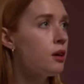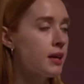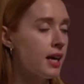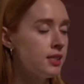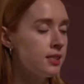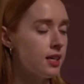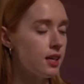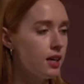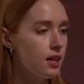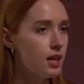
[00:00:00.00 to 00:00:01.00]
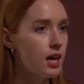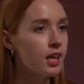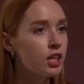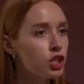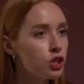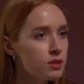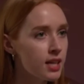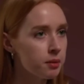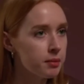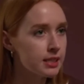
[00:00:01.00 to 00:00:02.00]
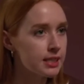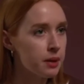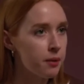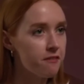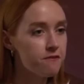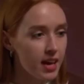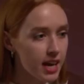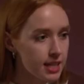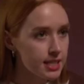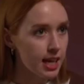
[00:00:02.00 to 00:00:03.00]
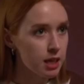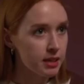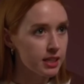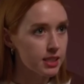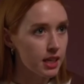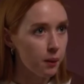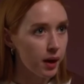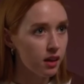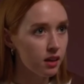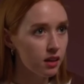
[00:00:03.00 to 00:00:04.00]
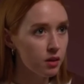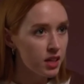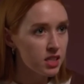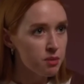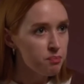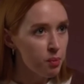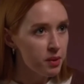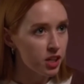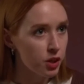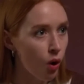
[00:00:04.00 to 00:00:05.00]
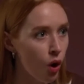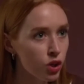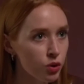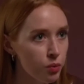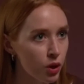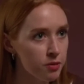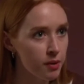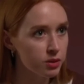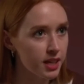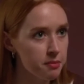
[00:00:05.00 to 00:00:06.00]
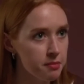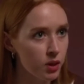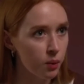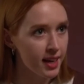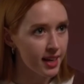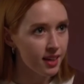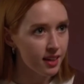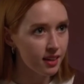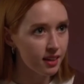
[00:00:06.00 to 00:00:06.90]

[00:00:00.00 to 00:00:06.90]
Mackenzie, I had you telling me to stay away, Faith telling me to stay away. And when I did bump into you, all you were bothered about was keeping me quiet.